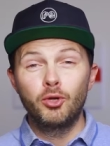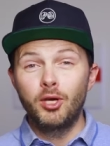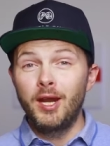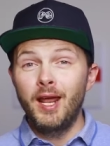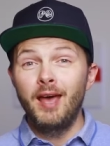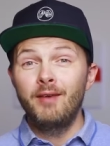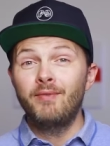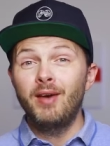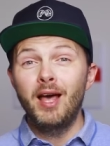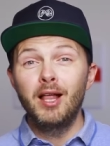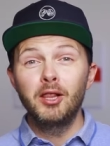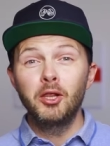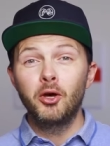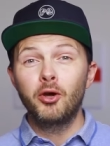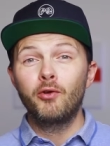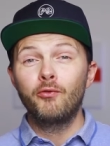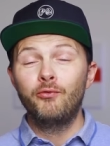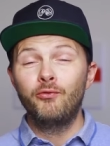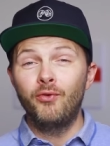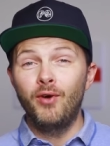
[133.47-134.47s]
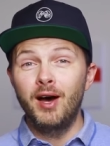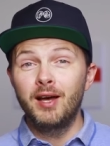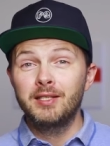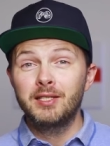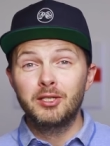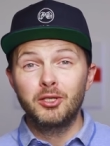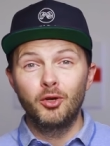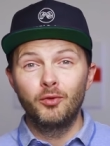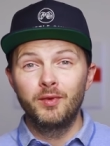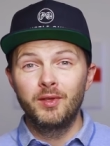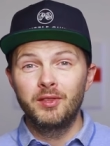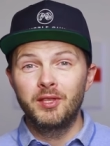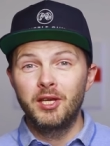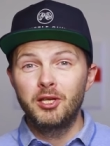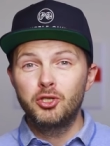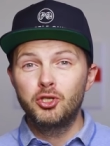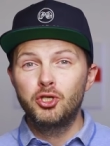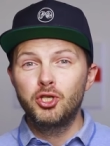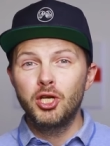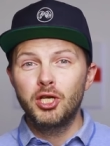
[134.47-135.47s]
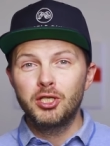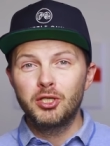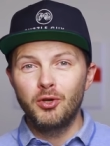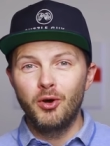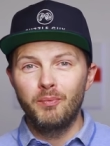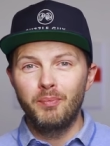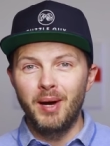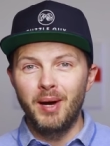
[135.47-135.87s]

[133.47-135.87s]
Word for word: you can have a lot of fun solving the jigsaw